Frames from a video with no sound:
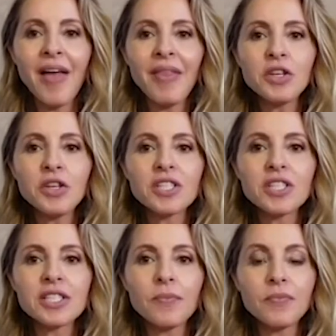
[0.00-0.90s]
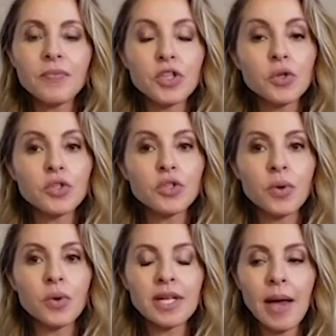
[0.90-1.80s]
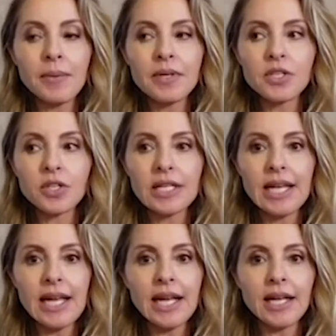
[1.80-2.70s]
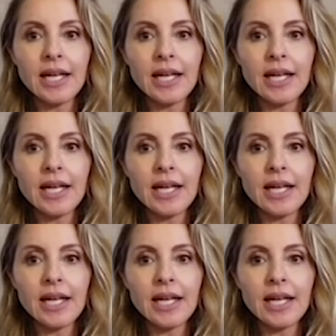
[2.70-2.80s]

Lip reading: And then so what's going to happen is you're going to take an